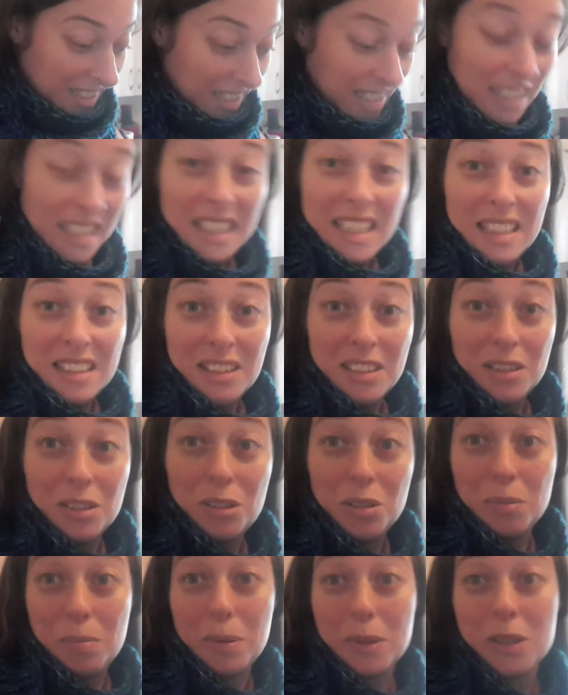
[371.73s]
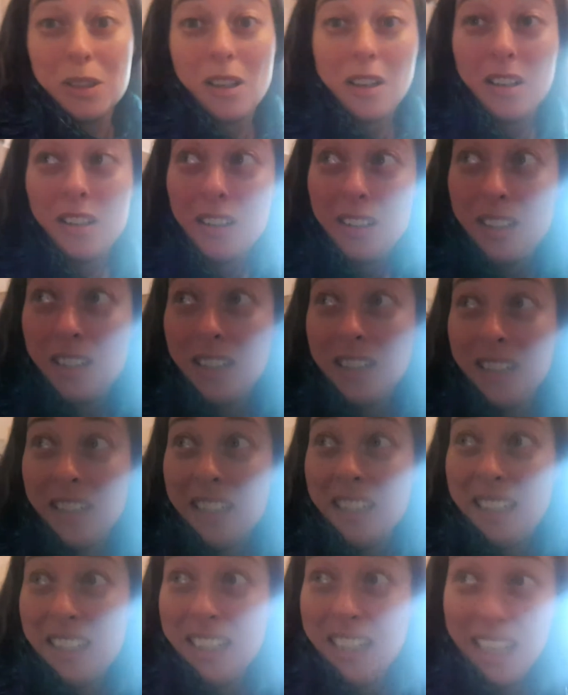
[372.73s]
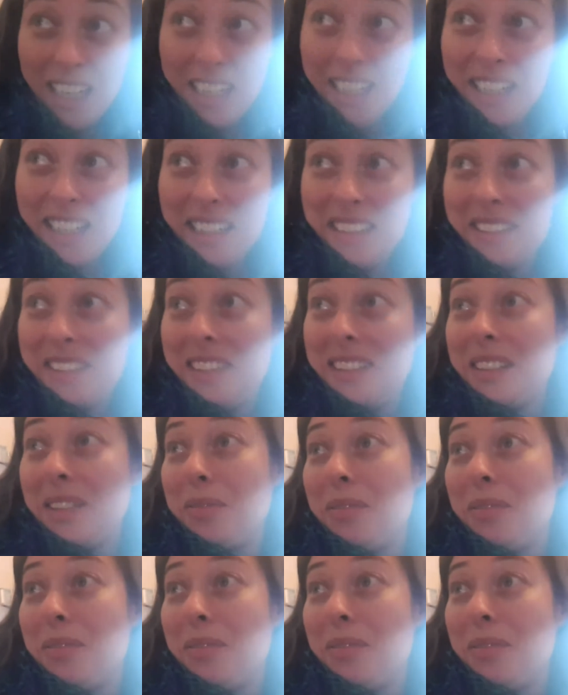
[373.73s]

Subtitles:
And yes, it's super dark, and it's